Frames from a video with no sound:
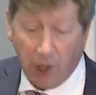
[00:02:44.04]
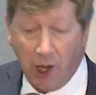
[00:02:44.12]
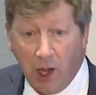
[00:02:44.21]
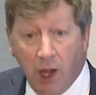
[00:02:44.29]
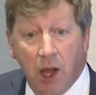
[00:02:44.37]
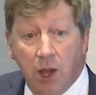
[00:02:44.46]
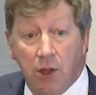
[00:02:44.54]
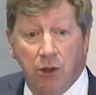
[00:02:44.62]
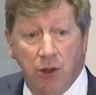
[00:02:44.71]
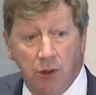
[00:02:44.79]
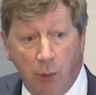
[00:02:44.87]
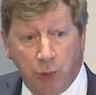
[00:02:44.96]
Uh,
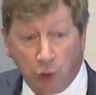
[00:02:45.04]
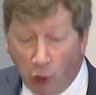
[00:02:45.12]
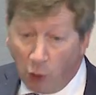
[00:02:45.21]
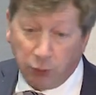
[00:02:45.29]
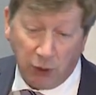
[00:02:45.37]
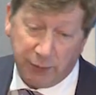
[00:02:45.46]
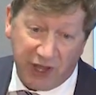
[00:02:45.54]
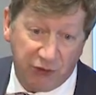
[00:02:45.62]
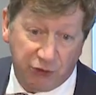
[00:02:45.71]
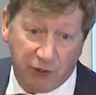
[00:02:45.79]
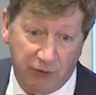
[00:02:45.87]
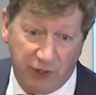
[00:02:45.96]
the problem
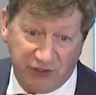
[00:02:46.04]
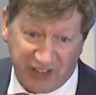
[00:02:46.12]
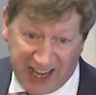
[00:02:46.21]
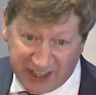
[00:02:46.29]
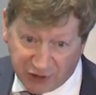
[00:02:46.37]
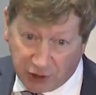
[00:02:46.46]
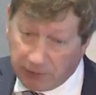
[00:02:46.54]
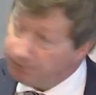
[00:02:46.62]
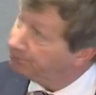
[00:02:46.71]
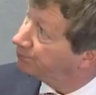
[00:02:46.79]
is the data,